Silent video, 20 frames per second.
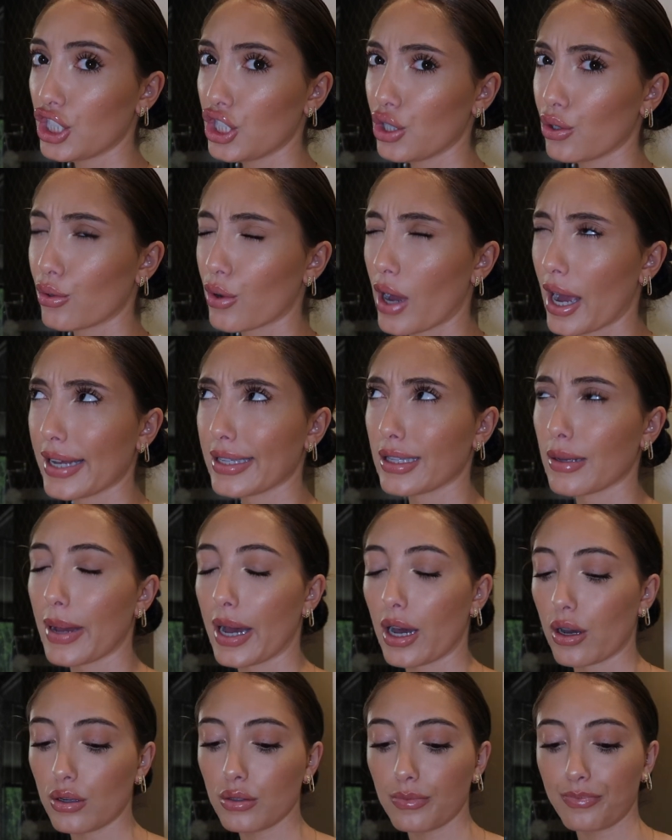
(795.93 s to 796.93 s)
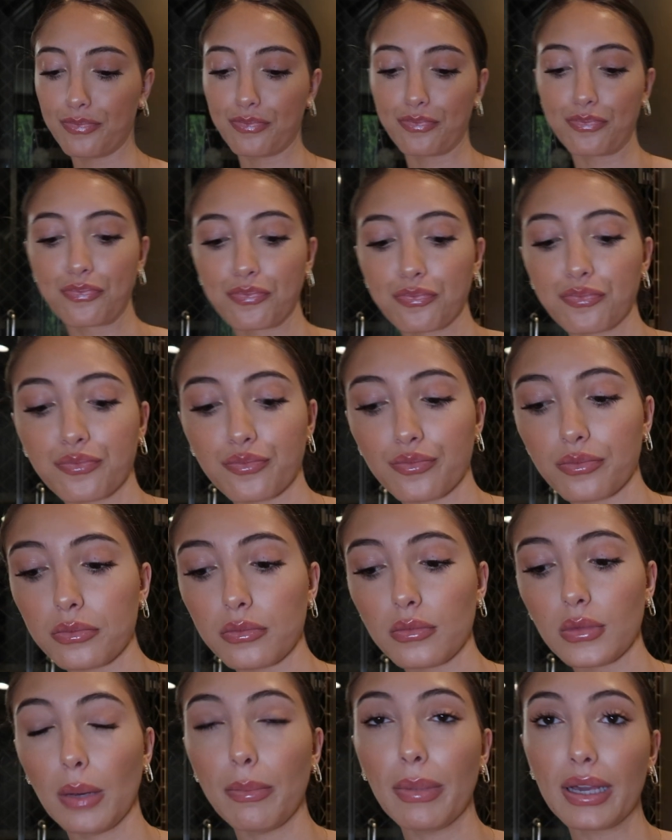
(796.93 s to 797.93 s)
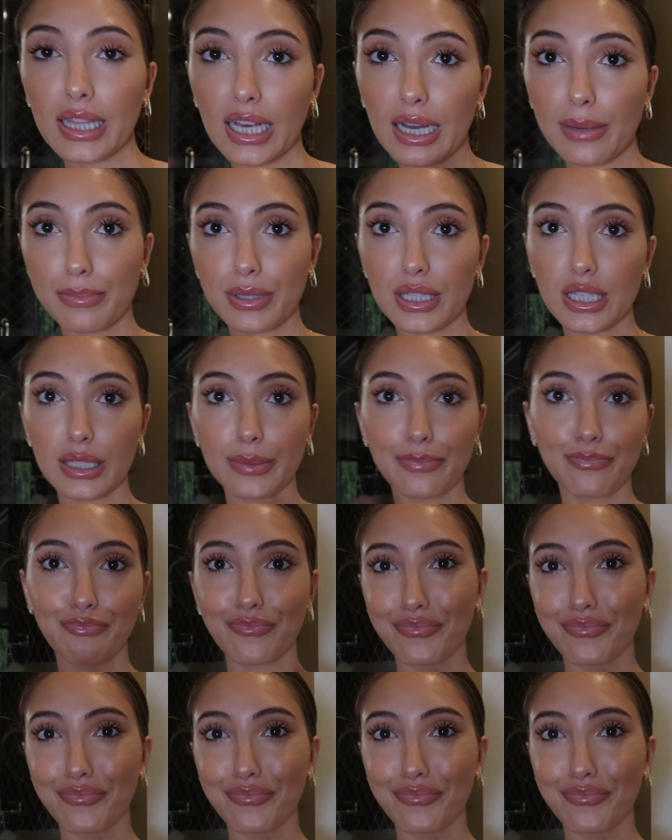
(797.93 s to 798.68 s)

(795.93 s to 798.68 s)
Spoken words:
to you guys about, my lips.